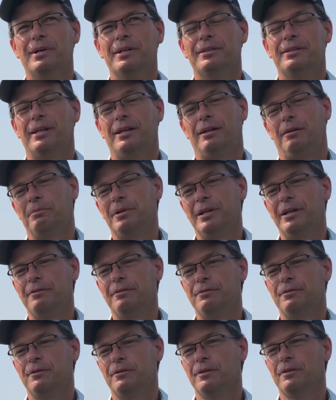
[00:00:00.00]
but that'll pay
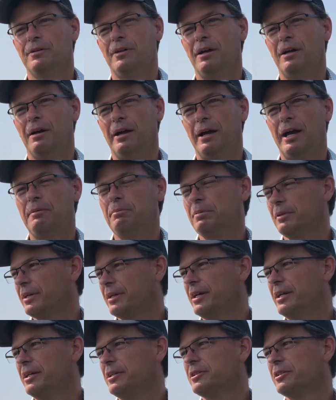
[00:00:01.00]
for the
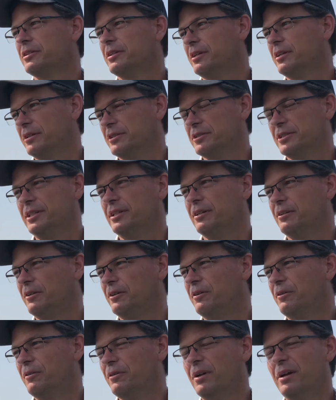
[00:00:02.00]
application and the seed
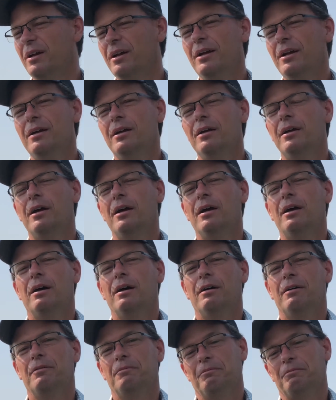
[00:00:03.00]
alone
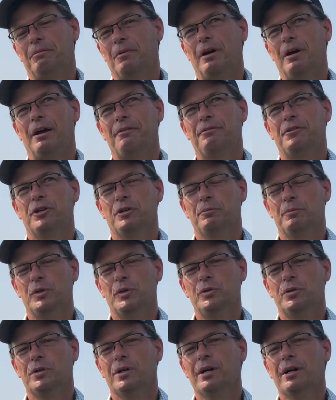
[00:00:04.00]
after your
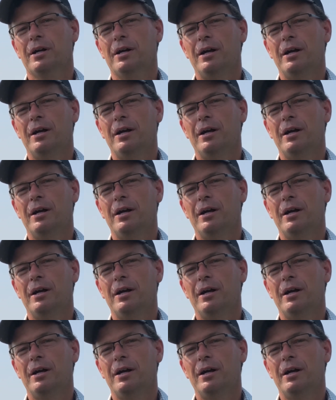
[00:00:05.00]
manure.